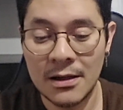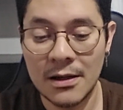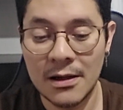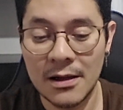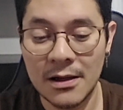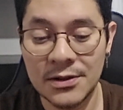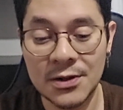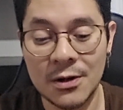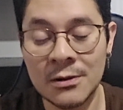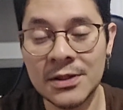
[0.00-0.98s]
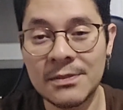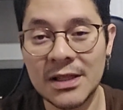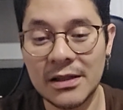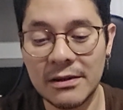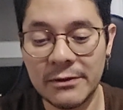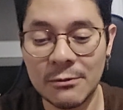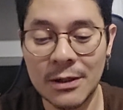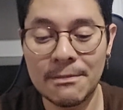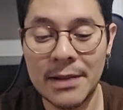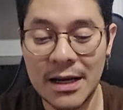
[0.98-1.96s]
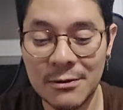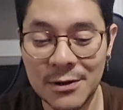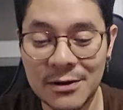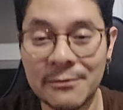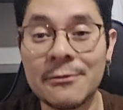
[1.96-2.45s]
So ultimately, if you want power,